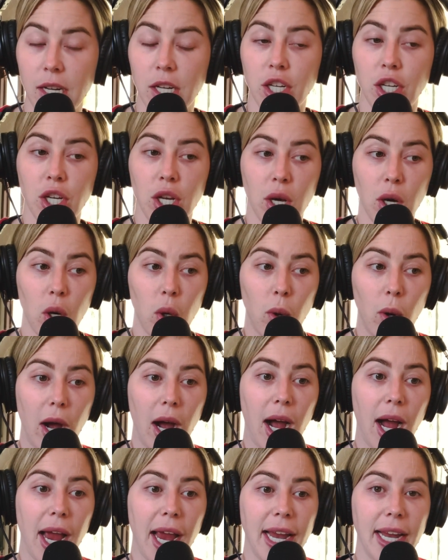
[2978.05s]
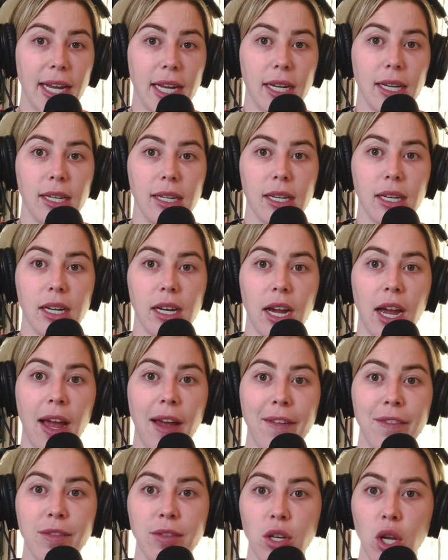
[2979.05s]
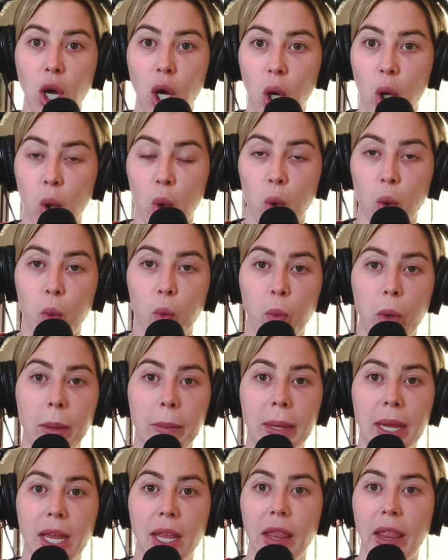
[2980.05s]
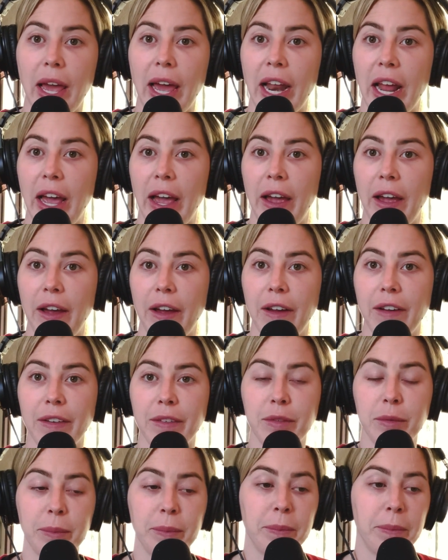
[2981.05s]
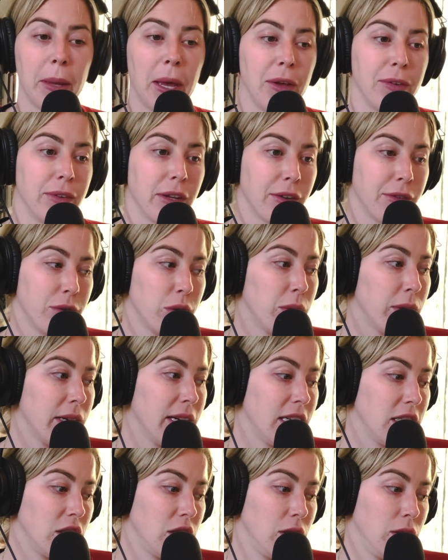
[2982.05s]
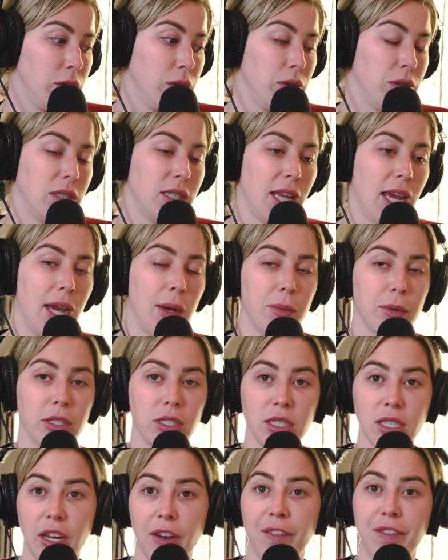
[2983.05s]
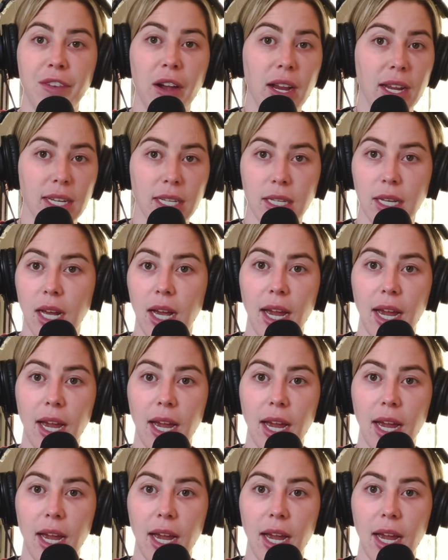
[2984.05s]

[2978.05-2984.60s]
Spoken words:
You know, I have known women that have pelvic floor issues that were just like, fuck it,